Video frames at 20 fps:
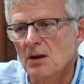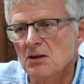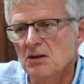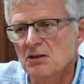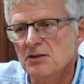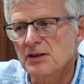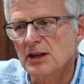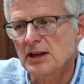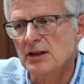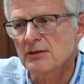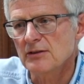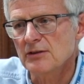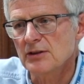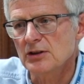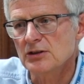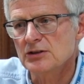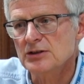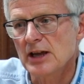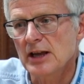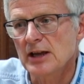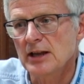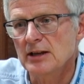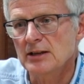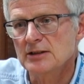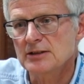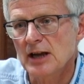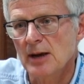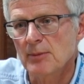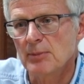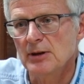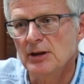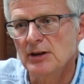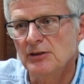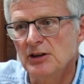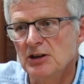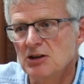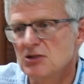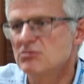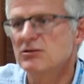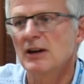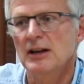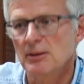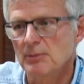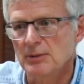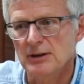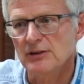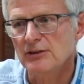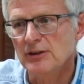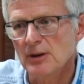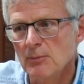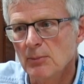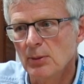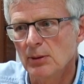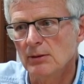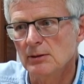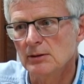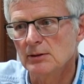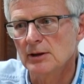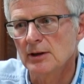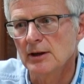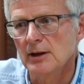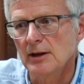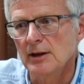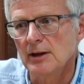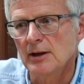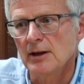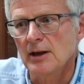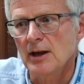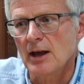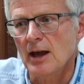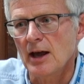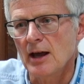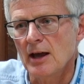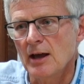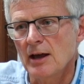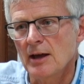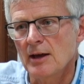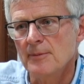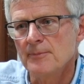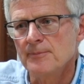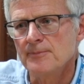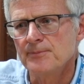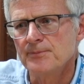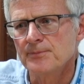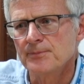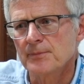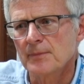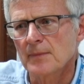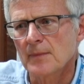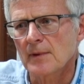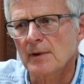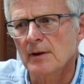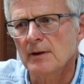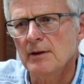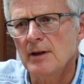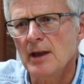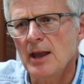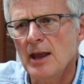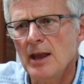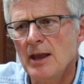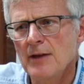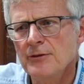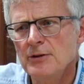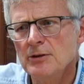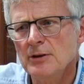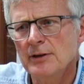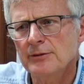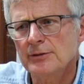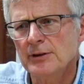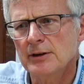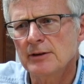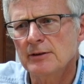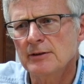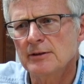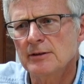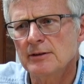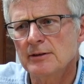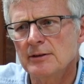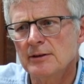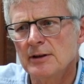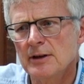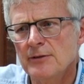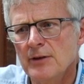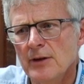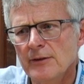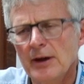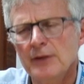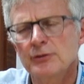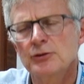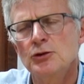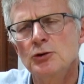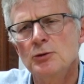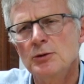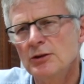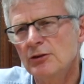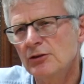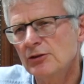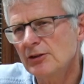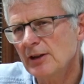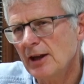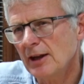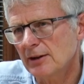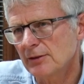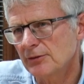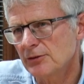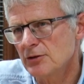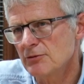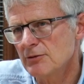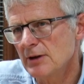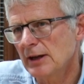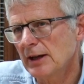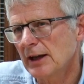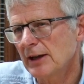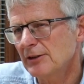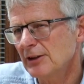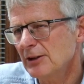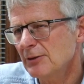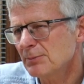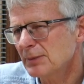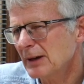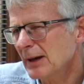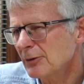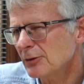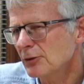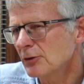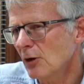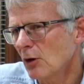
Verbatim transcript: you think that taking a tablet is incredibly simple, um, if you ever If you ever have to do it yourself, you realise it's perhaps